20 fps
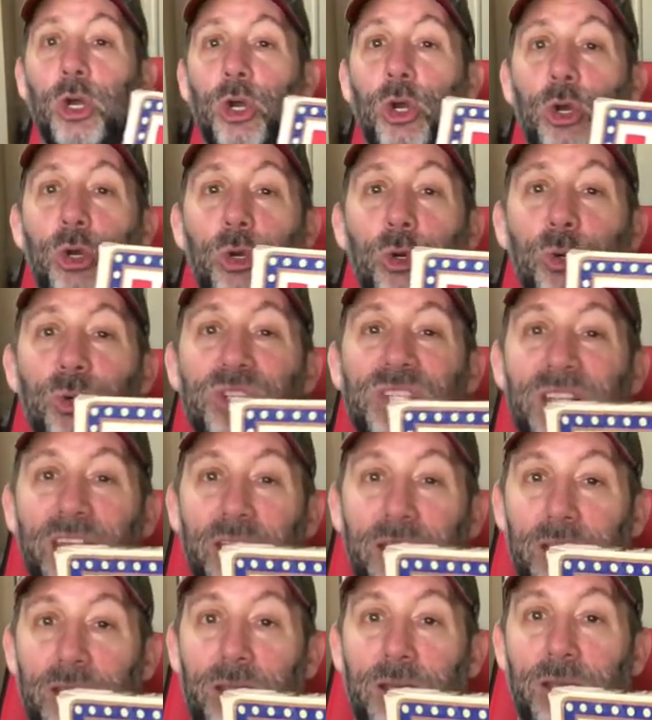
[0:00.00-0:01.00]

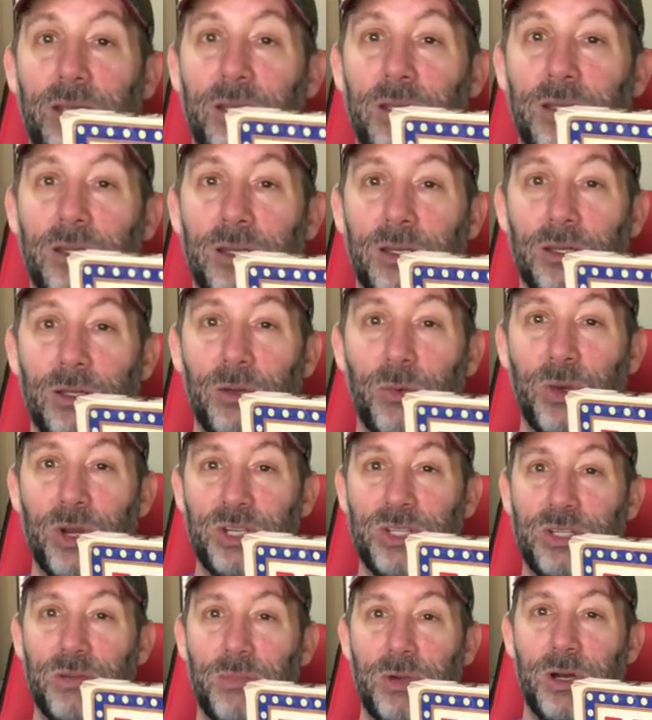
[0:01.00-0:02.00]
Whosit?
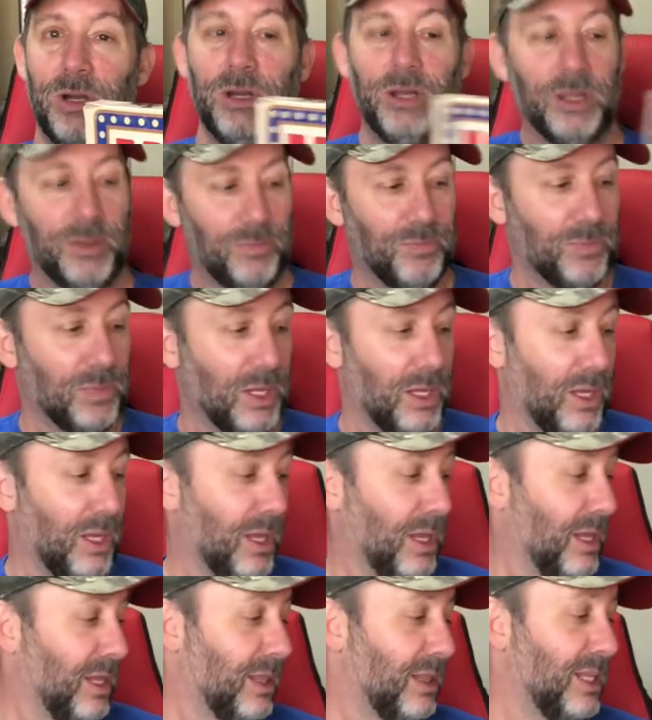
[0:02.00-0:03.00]
Question mark.
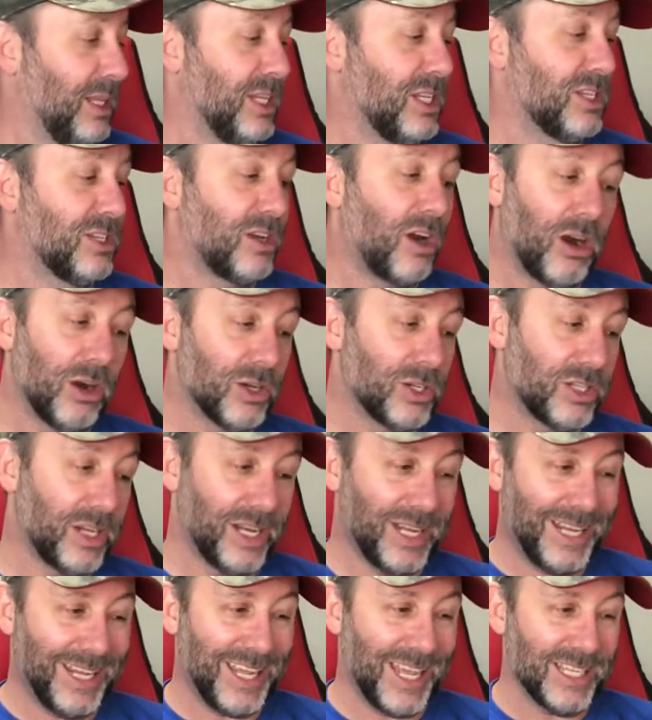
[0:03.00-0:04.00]
The
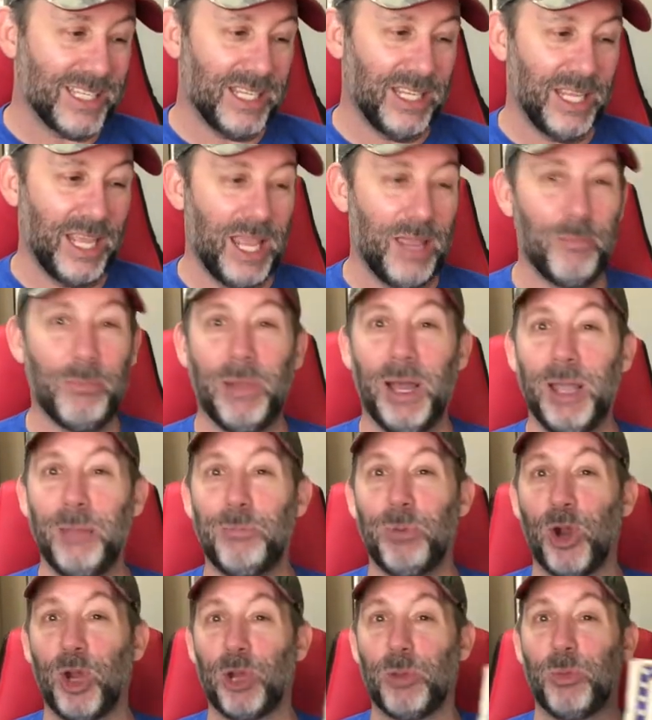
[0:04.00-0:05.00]
Star-Studded Guessing Game by
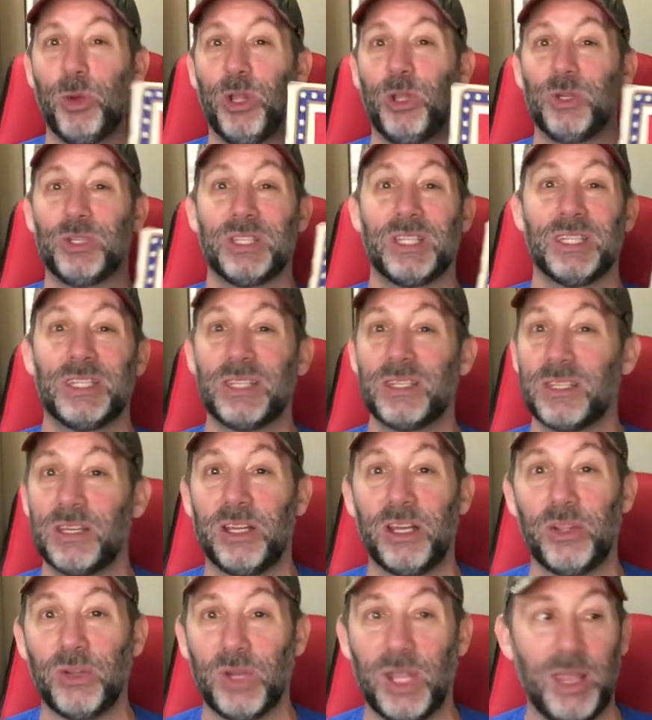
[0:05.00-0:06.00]
Parker Brothers. This is
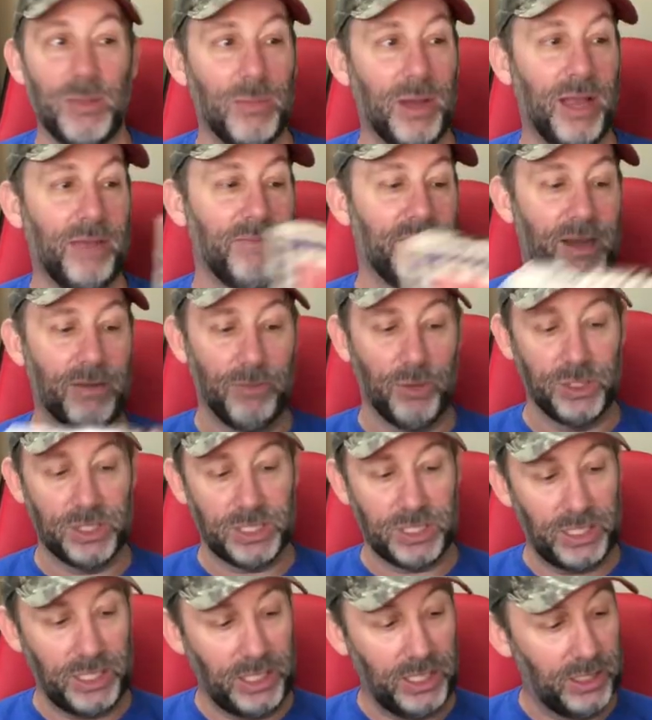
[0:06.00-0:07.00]
another game I've never
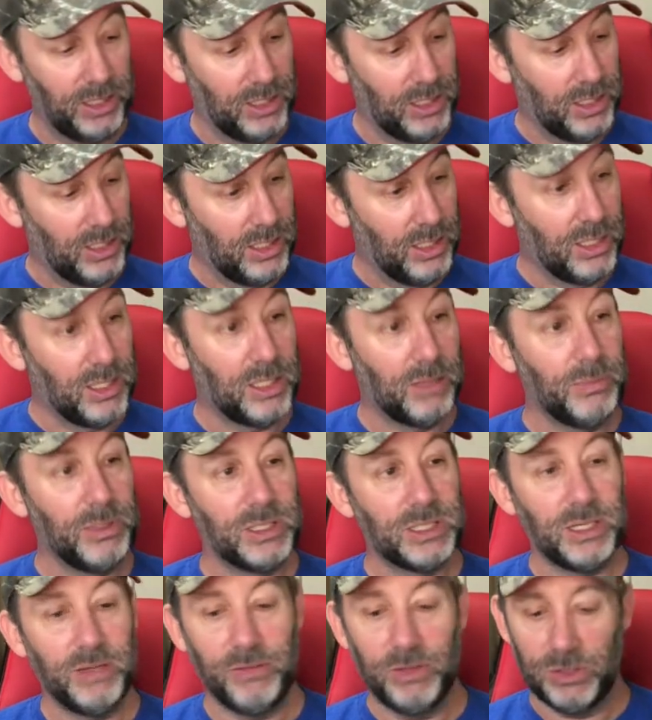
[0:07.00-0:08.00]
seen. Let me
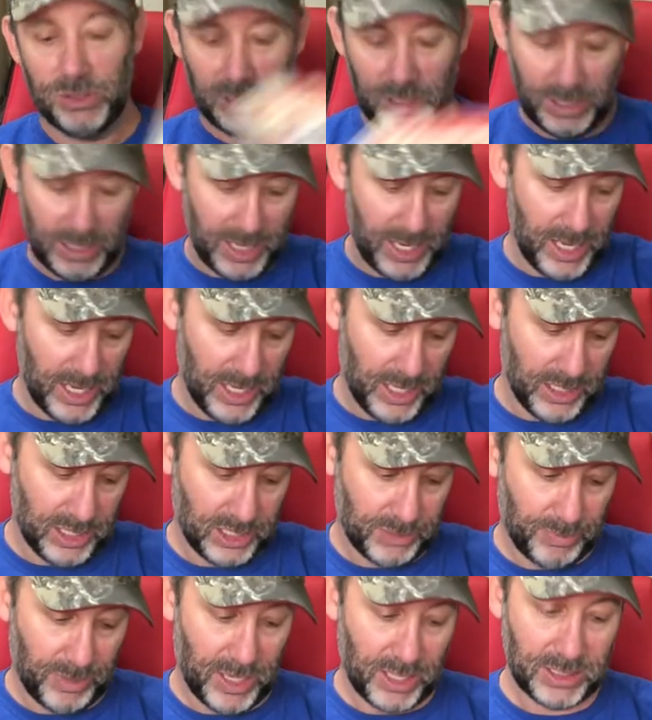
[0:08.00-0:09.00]
see if there's a date on this
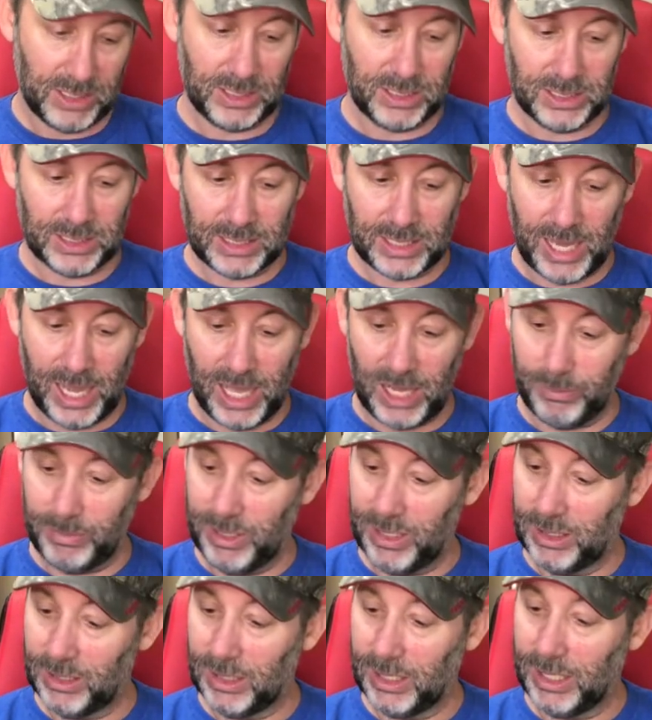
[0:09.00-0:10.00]
box. This has got to
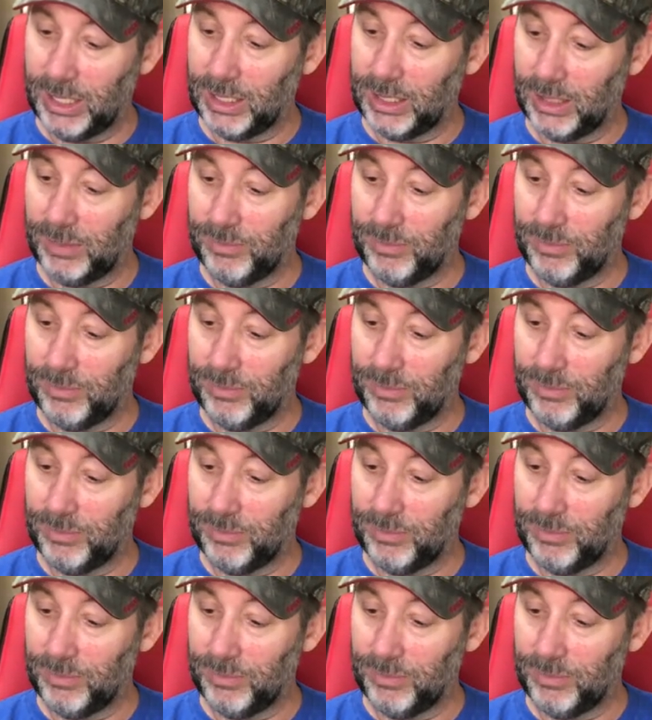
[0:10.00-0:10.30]
be like